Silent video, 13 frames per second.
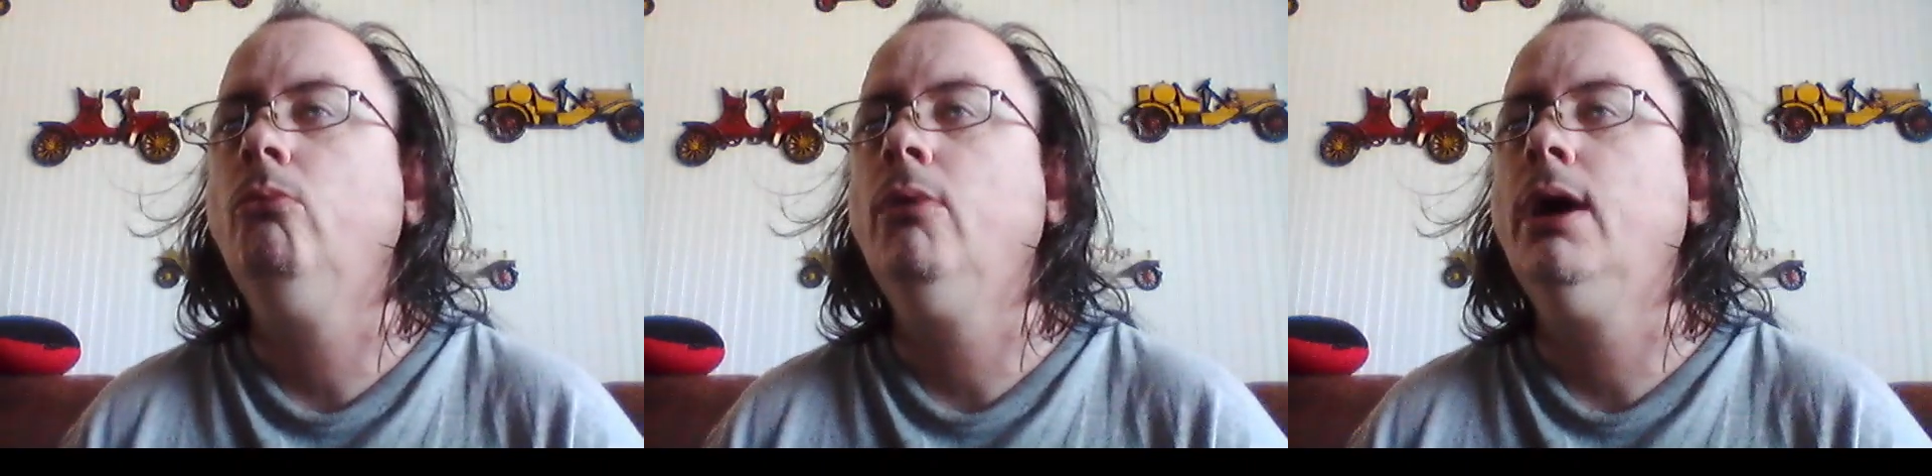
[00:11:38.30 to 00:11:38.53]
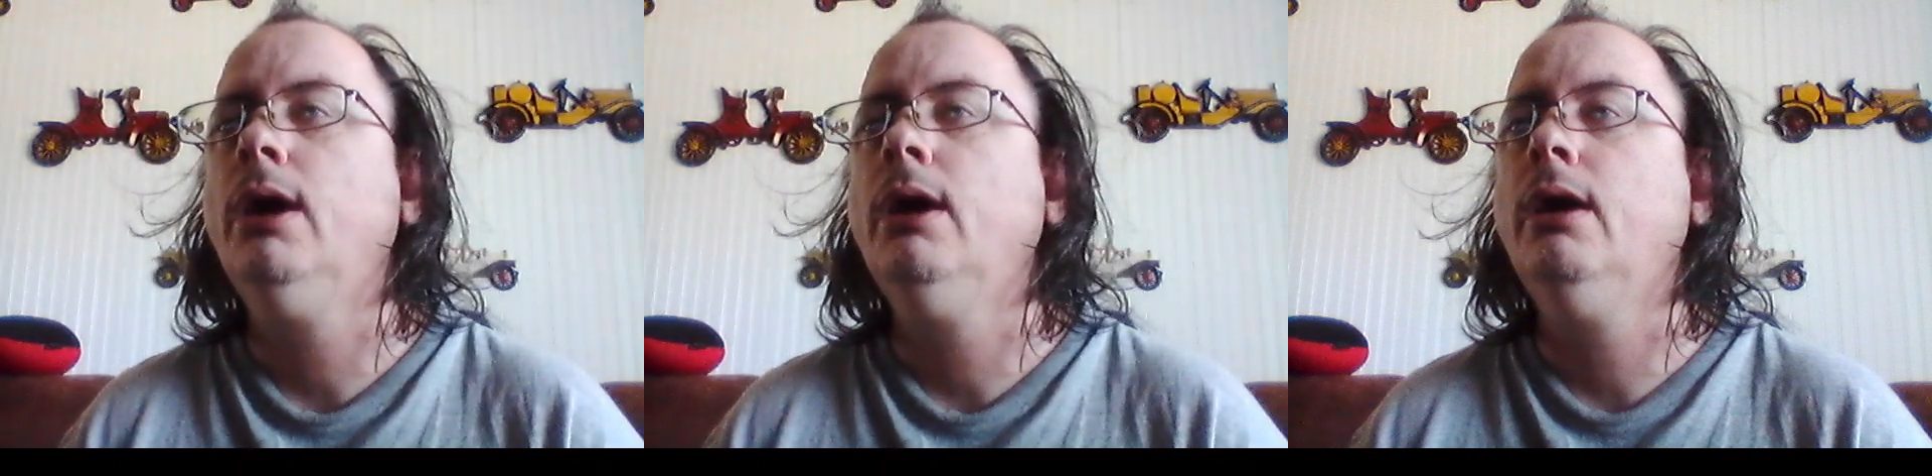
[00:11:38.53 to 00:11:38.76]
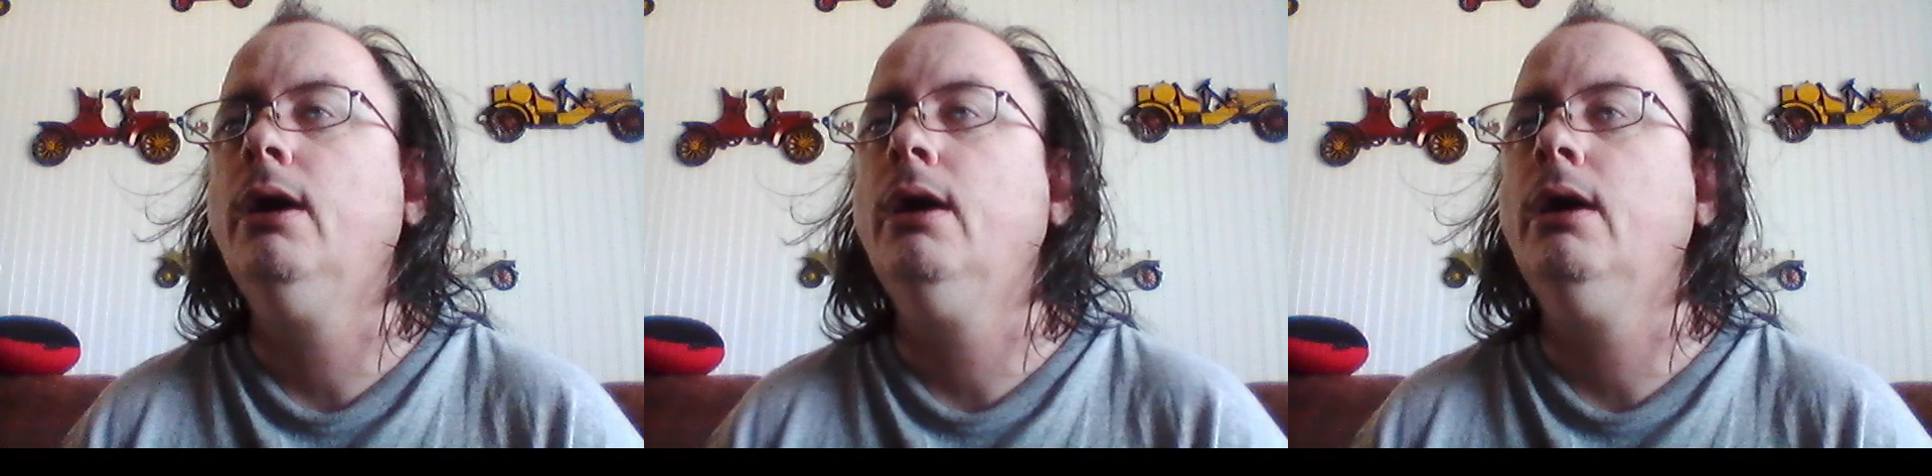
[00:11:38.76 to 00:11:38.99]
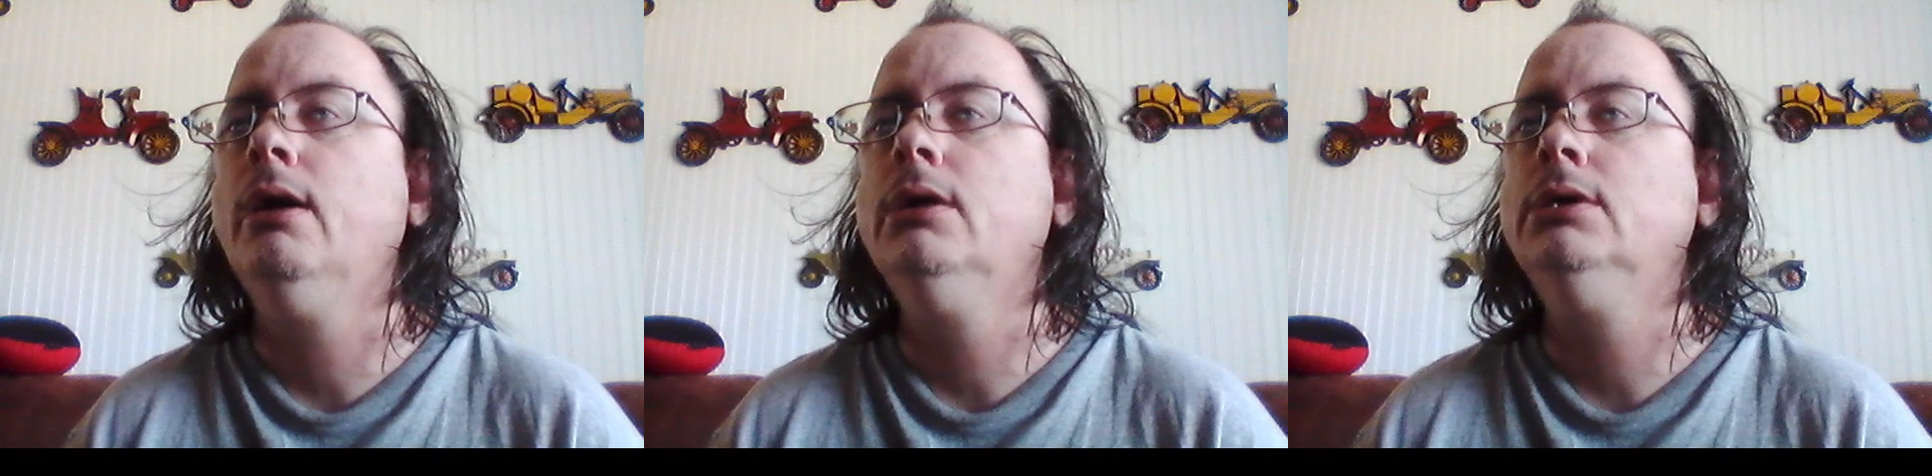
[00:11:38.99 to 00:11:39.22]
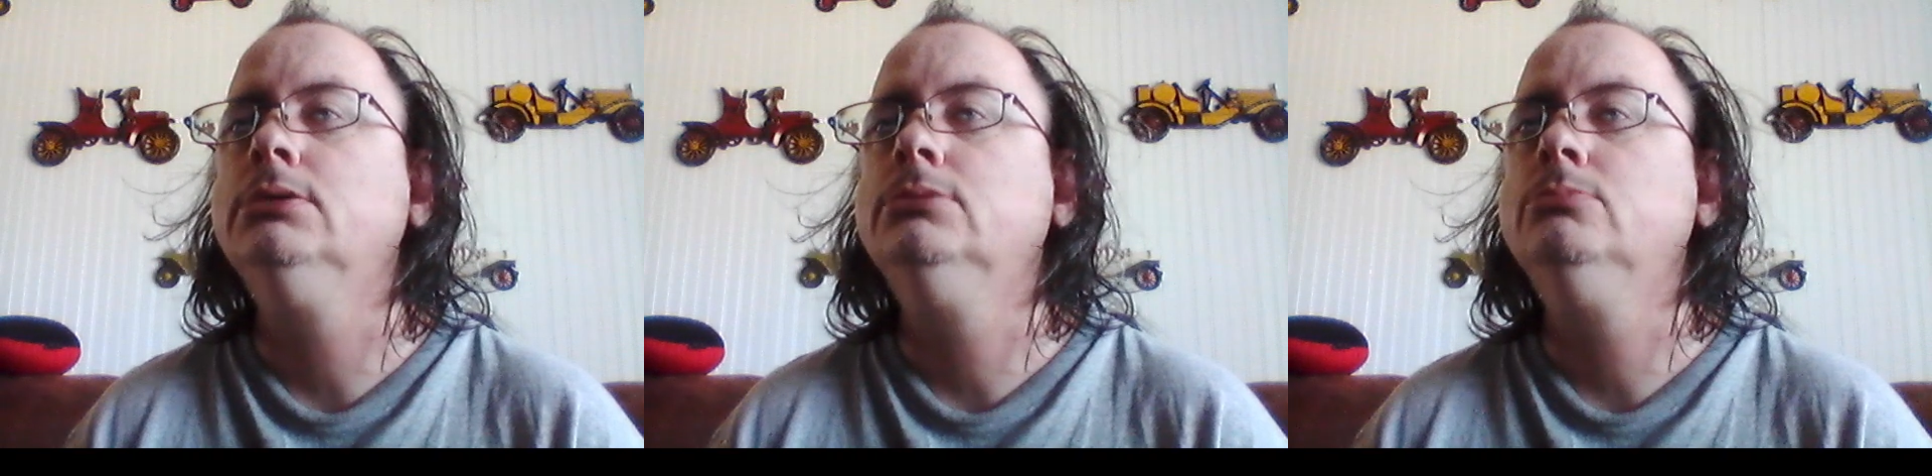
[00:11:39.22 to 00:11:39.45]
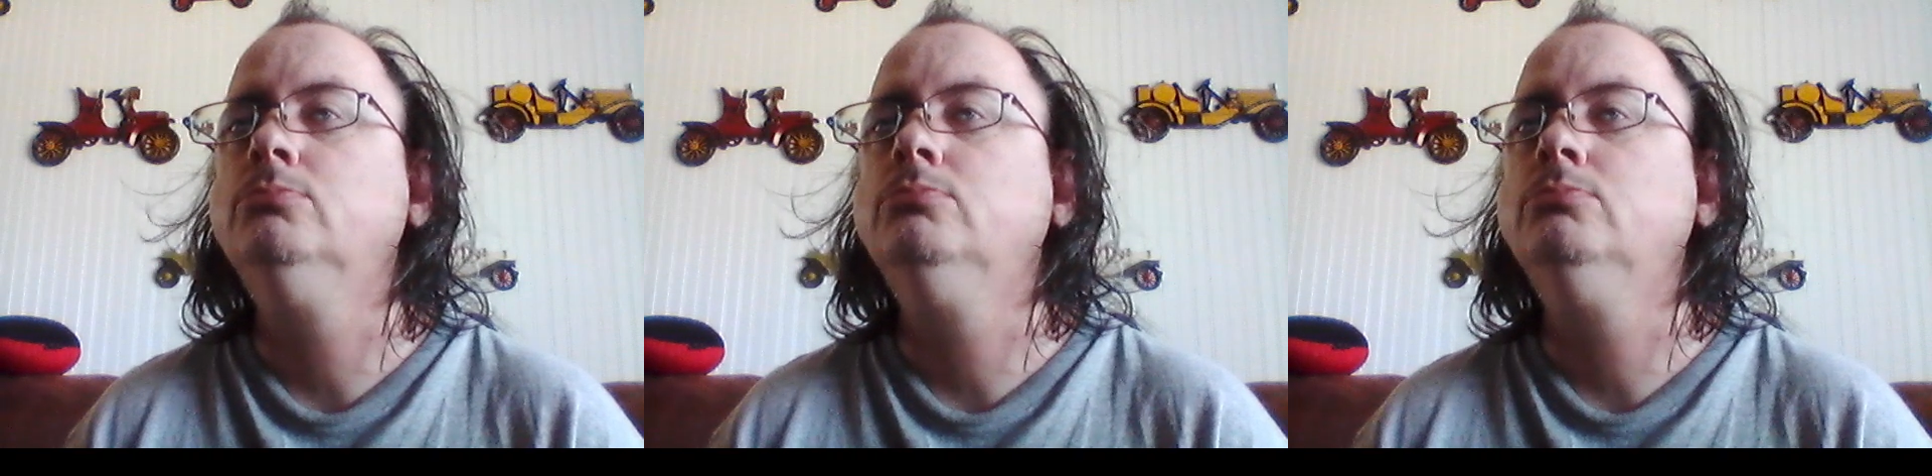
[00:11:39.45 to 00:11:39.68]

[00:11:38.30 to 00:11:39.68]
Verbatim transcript: uh,